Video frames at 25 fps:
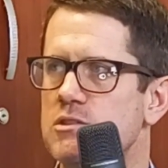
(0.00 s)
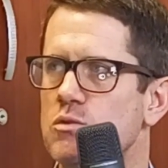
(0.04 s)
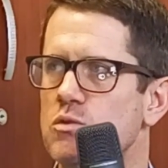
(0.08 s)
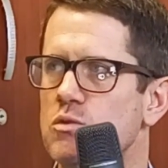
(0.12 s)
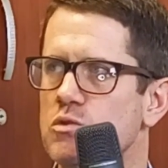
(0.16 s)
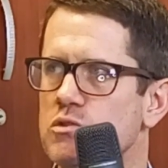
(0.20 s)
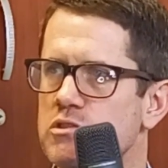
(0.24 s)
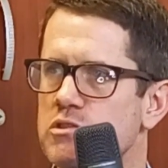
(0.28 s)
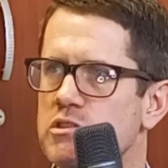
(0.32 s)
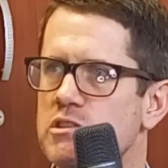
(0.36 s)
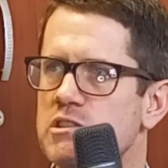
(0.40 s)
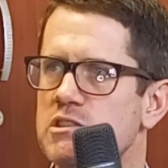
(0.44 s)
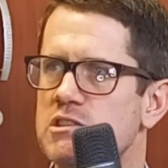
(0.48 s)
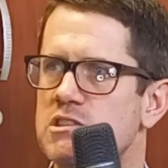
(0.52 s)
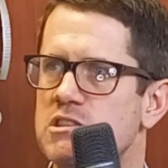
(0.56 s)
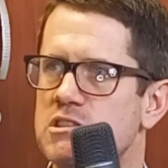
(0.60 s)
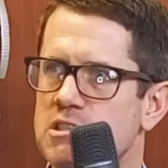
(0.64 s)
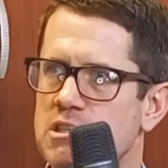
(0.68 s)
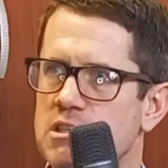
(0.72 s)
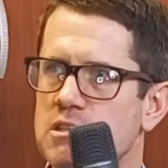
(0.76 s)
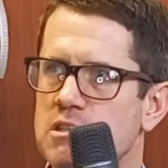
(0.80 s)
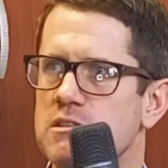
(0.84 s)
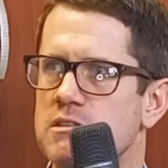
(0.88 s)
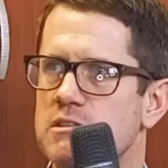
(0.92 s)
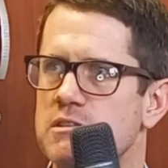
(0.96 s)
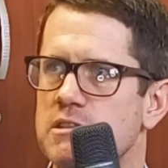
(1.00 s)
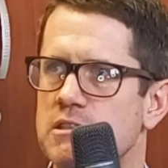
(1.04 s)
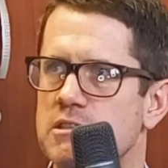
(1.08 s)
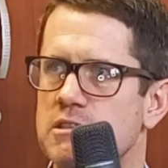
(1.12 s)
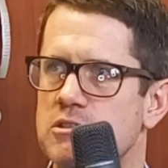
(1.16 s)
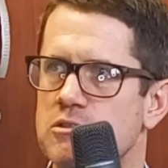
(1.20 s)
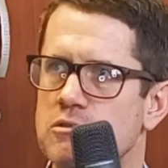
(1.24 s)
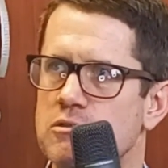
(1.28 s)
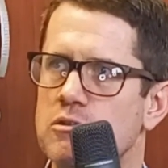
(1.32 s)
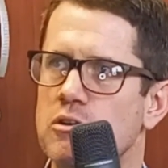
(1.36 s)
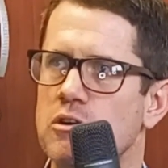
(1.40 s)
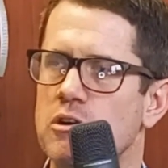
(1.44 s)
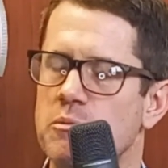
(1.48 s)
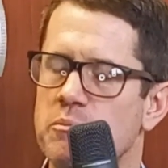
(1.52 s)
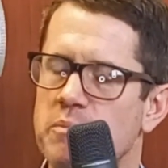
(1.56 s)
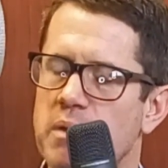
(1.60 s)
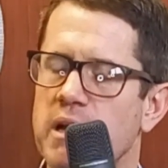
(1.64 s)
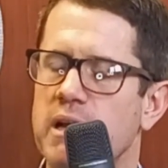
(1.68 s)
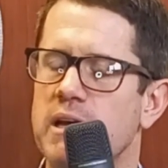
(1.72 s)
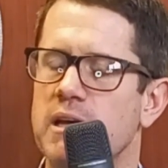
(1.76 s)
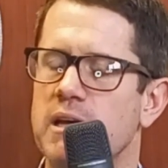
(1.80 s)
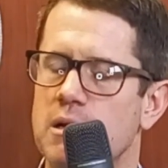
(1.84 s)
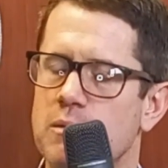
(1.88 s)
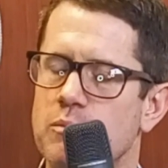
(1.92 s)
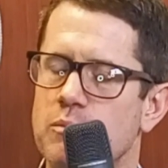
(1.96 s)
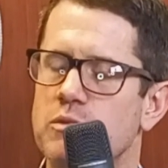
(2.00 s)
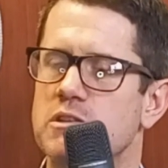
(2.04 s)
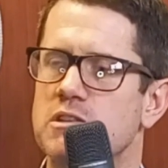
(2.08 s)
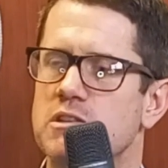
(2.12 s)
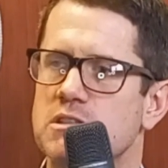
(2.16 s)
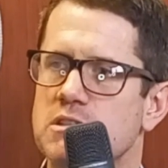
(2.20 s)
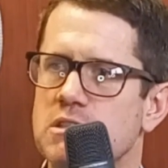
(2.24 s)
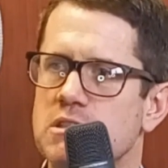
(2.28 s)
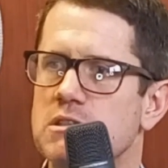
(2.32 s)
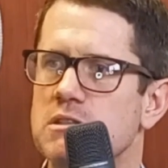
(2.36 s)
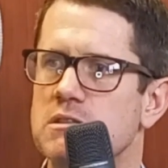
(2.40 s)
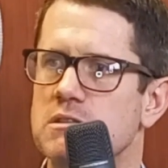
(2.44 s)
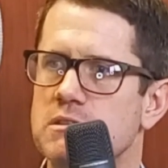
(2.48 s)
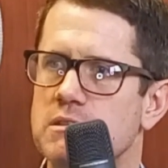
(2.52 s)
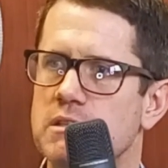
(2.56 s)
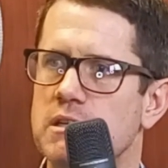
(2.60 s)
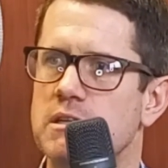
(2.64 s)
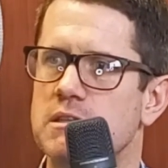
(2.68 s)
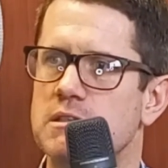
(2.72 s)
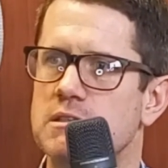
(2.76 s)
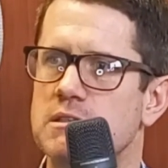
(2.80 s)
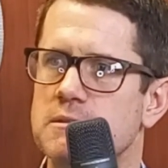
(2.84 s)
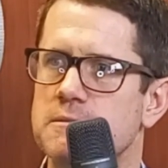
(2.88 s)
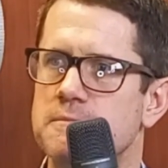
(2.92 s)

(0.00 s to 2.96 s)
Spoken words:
also the skill set. You've got to back it up with the skill set.